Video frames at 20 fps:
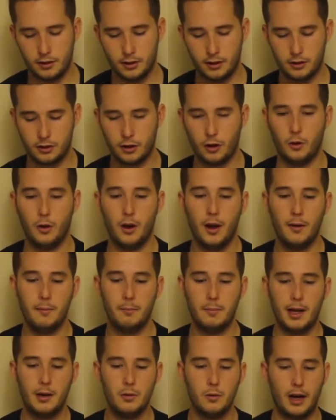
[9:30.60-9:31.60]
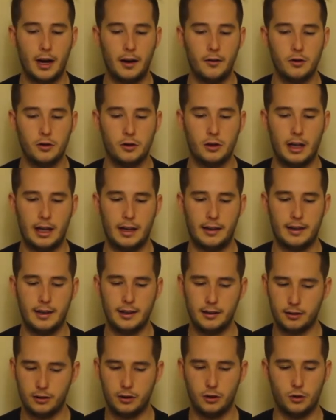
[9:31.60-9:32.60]
So, play will carry on like
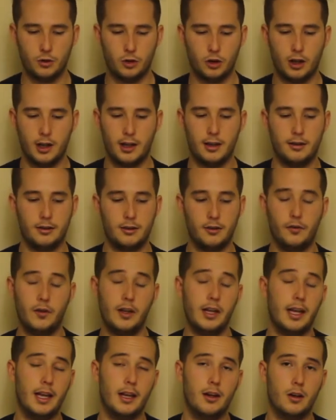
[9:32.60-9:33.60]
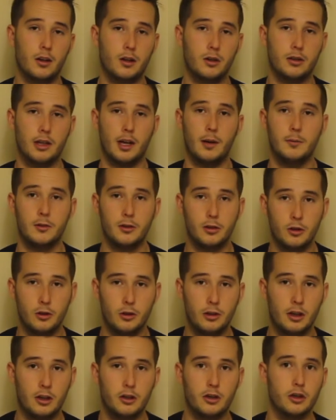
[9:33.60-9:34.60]
this. You'll try and defeat heroes coming to your
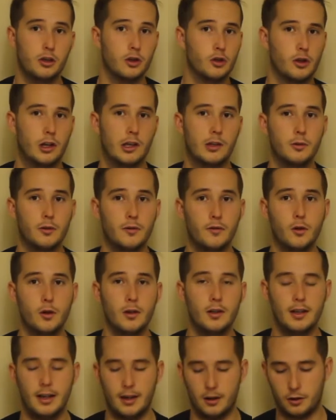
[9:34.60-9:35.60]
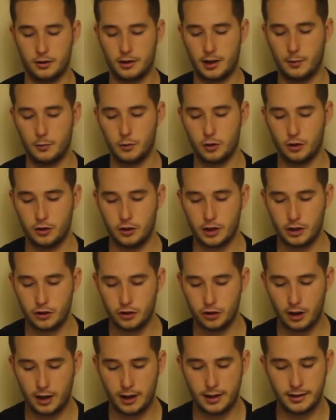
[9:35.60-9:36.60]
dungeon, and try to avoid heroes coming to your
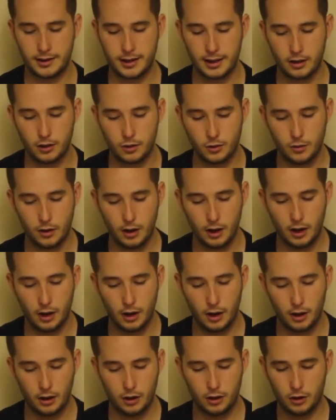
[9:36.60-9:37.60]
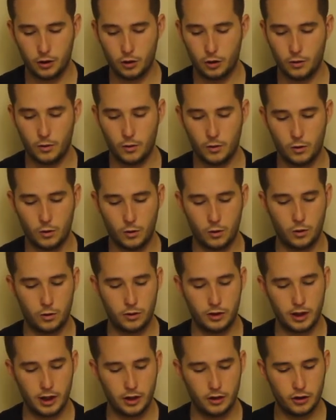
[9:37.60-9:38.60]
dungeon until your
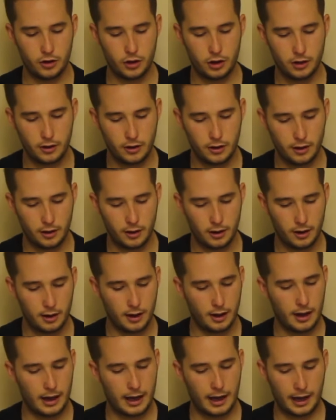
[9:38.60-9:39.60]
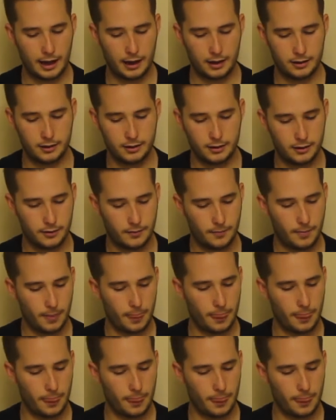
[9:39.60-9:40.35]
dungeon has